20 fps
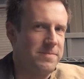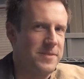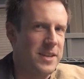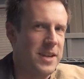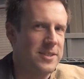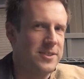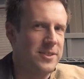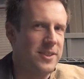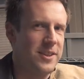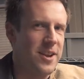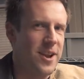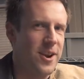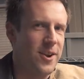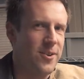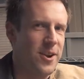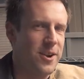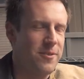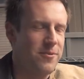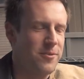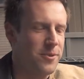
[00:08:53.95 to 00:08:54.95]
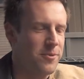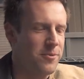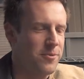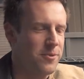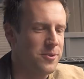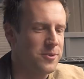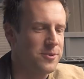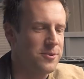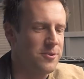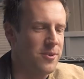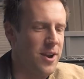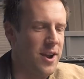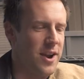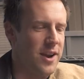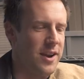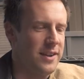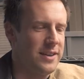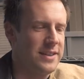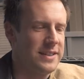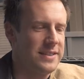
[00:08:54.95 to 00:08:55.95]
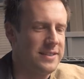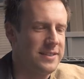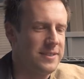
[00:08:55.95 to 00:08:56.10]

It's actually not great for a first try.